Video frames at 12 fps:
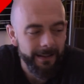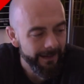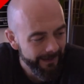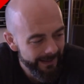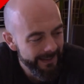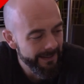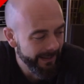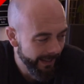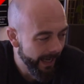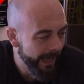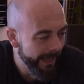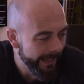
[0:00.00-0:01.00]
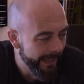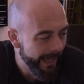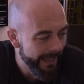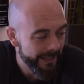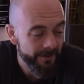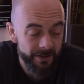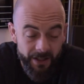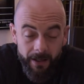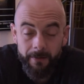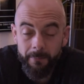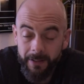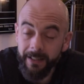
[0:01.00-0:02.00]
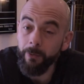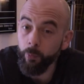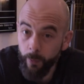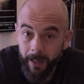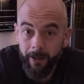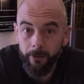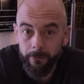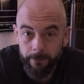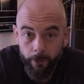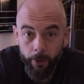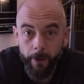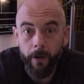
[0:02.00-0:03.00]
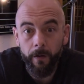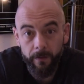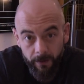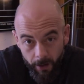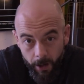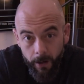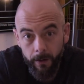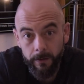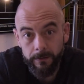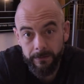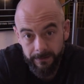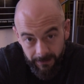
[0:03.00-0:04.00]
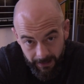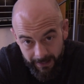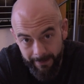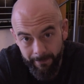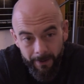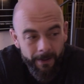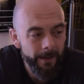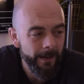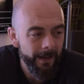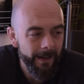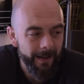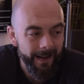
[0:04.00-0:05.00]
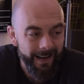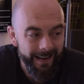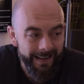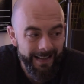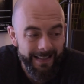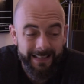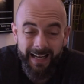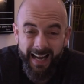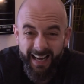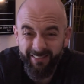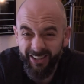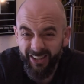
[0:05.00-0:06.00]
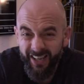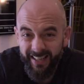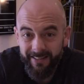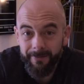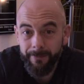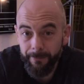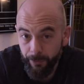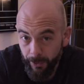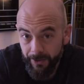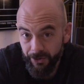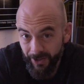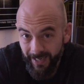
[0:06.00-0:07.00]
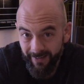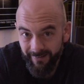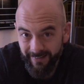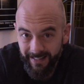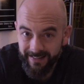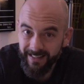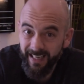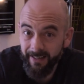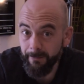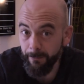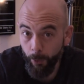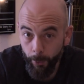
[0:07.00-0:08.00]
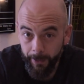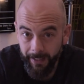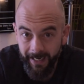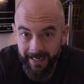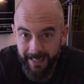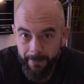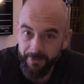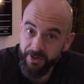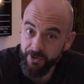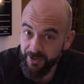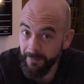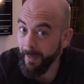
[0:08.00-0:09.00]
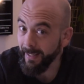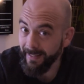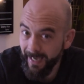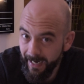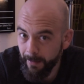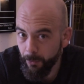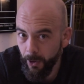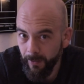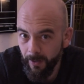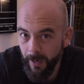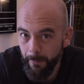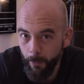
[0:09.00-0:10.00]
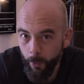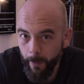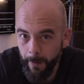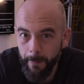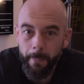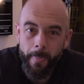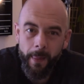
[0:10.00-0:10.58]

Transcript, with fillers: This guy has done me well for a long time. I have a lot of footage now that's kind of 4K. I've been using my camera a lot more.